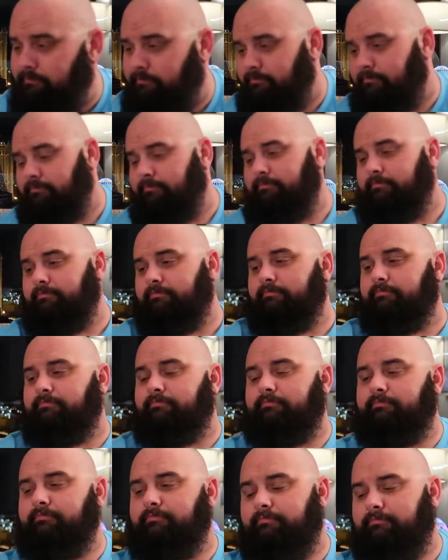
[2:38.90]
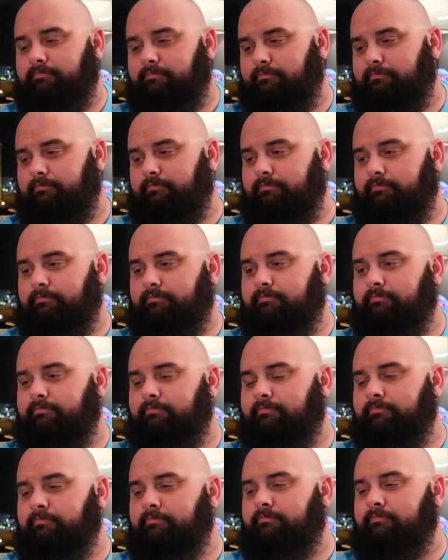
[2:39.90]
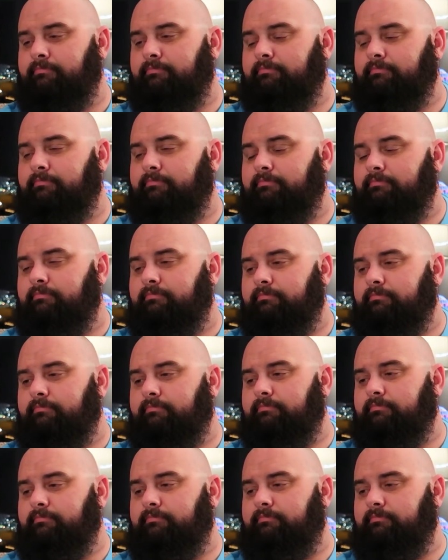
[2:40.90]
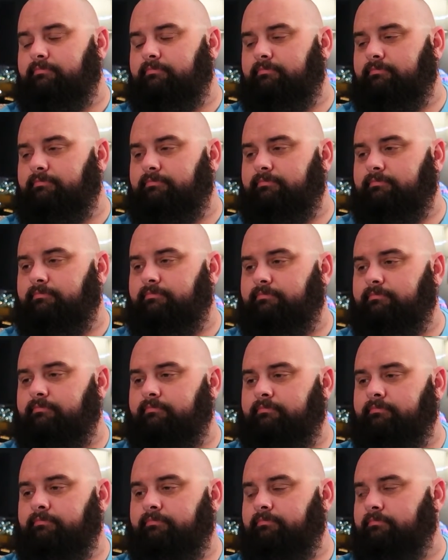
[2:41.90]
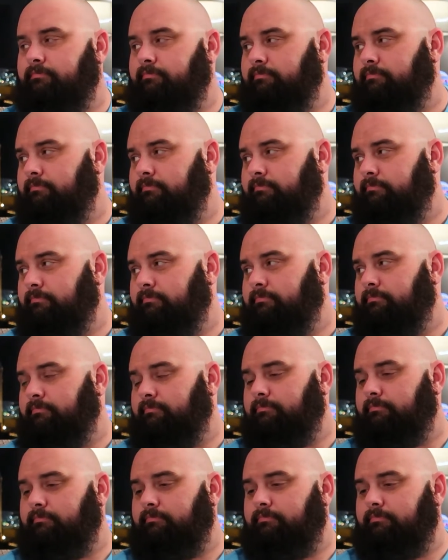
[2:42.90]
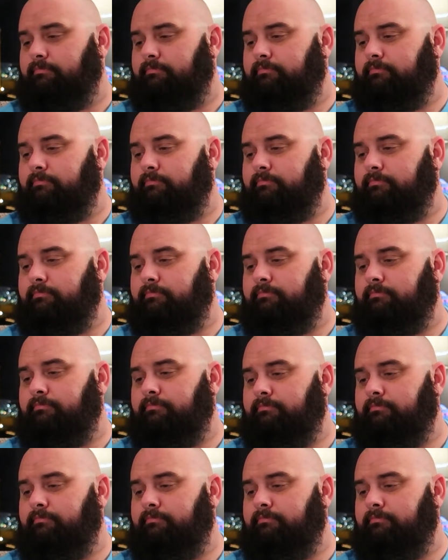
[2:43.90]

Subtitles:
(silent)